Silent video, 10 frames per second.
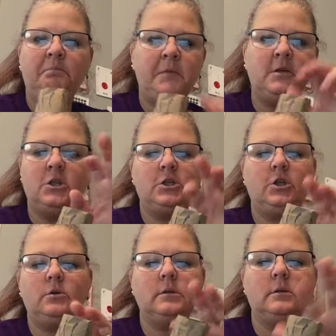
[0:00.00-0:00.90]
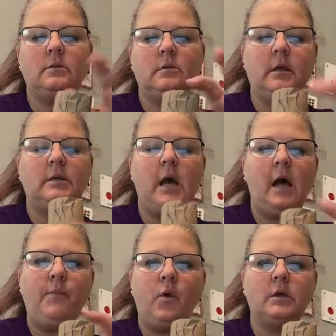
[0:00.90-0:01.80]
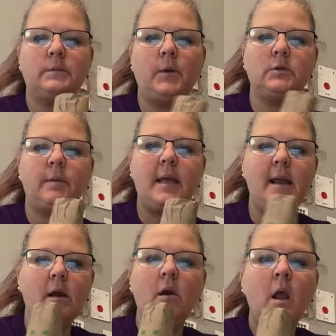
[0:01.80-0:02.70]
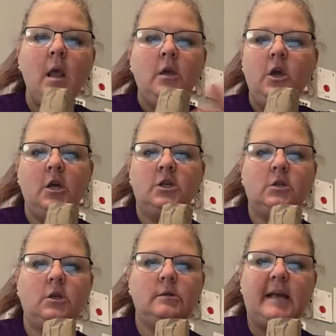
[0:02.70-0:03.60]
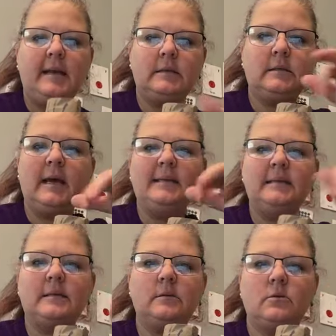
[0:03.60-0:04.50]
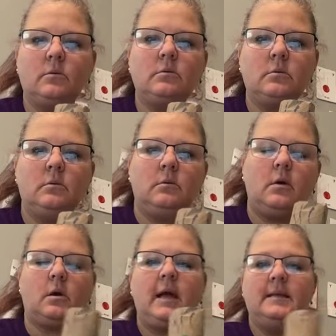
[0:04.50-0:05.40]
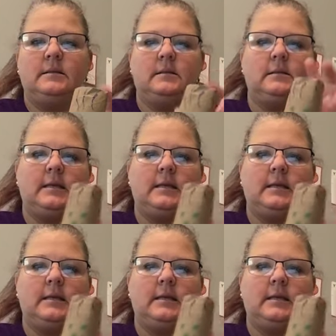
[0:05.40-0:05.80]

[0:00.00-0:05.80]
And just use it the top where it's supposed to be hair, you could just use that as cutting scissors or cutting